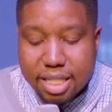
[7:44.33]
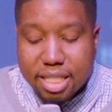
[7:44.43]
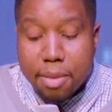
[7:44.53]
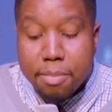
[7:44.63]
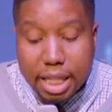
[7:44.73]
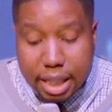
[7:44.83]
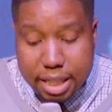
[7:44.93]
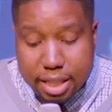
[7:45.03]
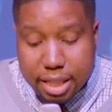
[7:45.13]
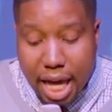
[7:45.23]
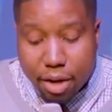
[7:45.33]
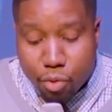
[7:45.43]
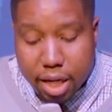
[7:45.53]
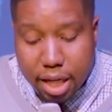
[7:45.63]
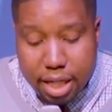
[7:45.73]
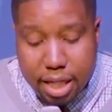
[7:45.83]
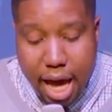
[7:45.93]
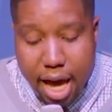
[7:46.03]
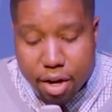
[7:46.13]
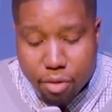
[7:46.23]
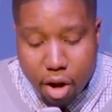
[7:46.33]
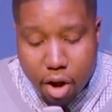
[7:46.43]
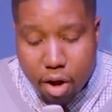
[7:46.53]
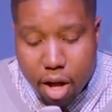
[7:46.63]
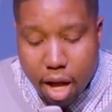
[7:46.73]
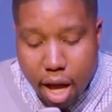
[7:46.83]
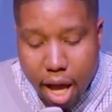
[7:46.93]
stimulants like Ritalin, Adderall,